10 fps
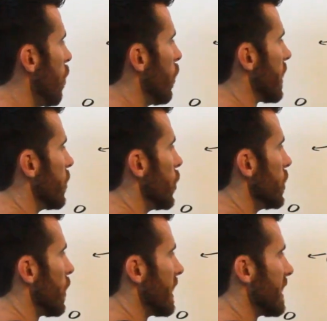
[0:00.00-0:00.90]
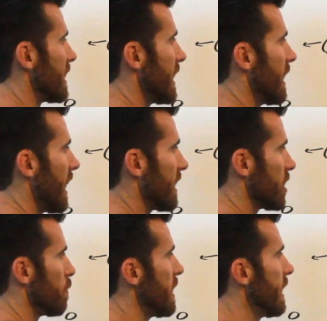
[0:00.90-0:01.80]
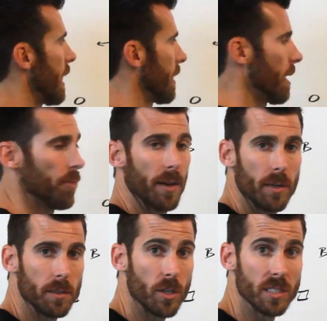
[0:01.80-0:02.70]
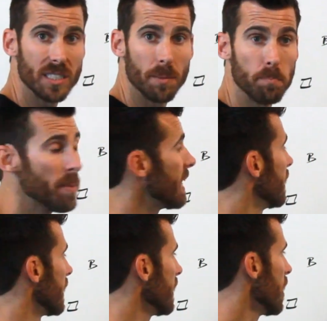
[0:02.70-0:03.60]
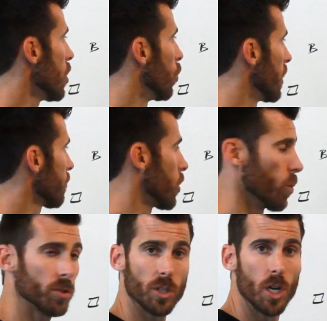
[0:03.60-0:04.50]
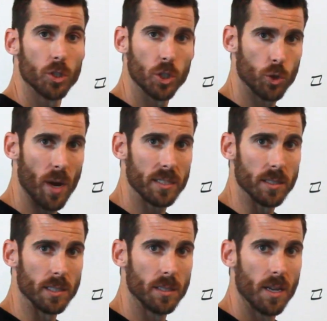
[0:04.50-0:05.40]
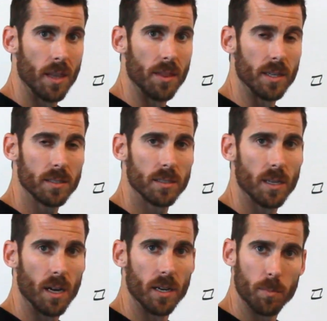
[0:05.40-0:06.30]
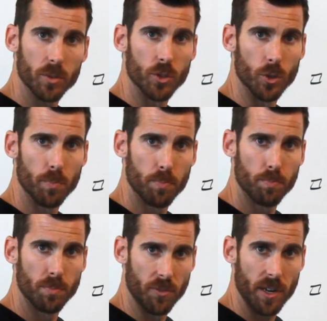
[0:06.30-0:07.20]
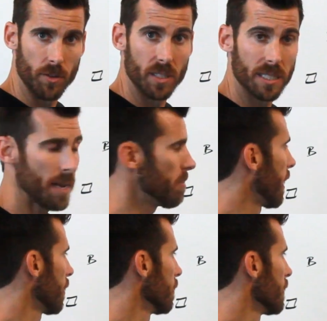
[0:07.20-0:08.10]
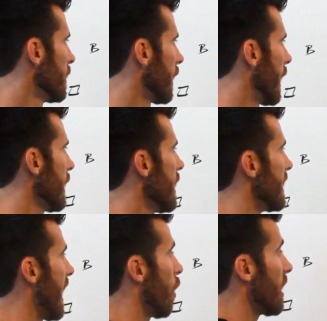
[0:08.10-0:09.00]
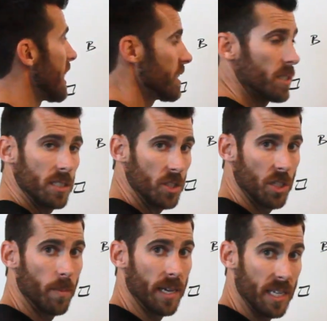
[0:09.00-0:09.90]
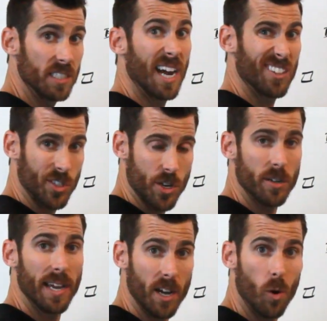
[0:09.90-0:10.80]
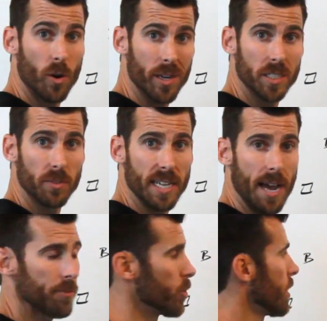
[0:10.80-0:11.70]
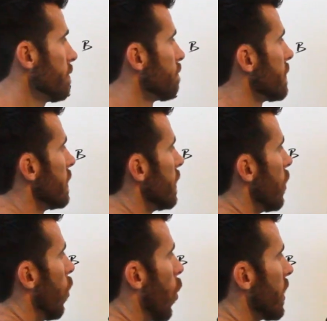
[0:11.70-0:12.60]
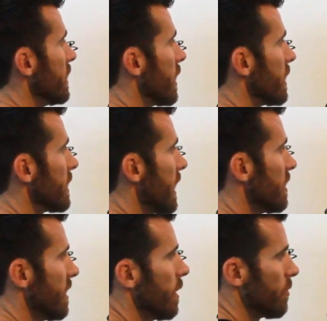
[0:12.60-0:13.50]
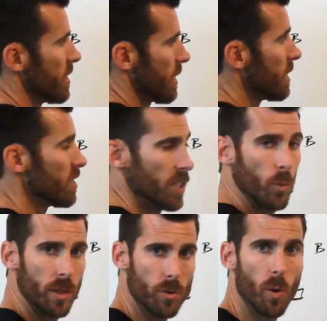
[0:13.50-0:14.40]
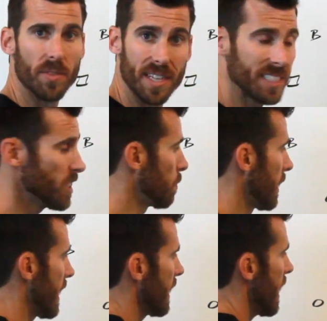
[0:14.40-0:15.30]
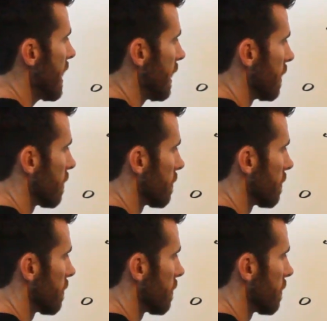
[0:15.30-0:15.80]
what we can do is we can send that speed out there, and then you can see immediately we're, of course, stressing this number 2 defender, this linebacker. Okay? Now, he has a decision to make. He's got to turn and go aggressively after it, or he's going to stay still. If he stays still, we throw it. This is plan A.